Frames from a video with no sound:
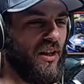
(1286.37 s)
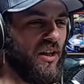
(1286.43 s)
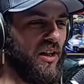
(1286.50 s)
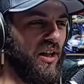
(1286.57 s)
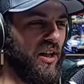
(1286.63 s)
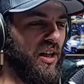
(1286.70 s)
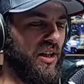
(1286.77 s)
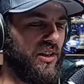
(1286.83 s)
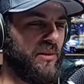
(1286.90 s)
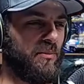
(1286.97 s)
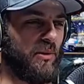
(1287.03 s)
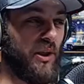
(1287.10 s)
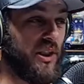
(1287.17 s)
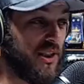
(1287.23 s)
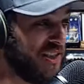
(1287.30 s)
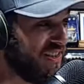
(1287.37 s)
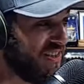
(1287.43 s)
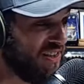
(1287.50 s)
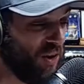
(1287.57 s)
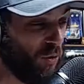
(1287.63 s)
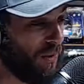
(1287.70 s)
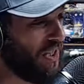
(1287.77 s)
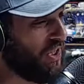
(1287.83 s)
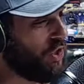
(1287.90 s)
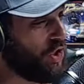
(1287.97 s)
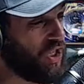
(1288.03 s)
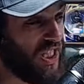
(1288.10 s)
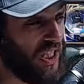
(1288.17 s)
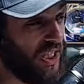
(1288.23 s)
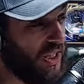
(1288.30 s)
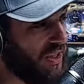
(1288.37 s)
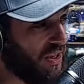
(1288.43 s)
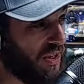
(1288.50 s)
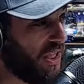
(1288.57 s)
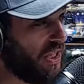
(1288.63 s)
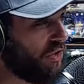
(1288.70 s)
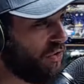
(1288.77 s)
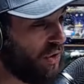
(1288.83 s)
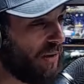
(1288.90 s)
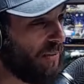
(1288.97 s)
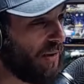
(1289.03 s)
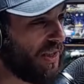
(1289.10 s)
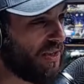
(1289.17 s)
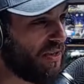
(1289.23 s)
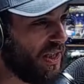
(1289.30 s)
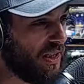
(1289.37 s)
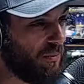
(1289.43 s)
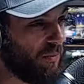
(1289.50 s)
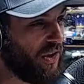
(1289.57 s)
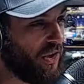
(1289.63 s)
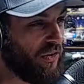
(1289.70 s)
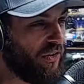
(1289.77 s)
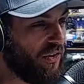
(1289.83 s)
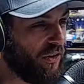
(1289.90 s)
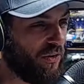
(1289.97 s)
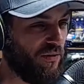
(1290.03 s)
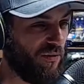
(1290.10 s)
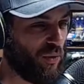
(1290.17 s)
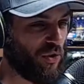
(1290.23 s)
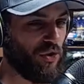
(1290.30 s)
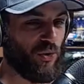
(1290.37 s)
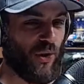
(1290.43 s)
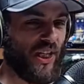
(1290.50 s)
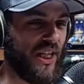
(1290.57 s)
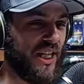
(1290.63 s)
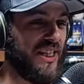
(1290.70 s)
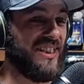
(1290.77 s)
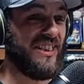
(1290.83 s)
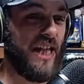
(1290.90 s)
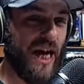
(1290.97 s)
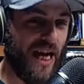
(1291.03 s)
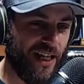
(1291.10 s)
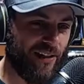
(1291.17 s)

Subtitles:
Preseason don't mean shit unless you're trying to make the team when you're third and fourth string. He's not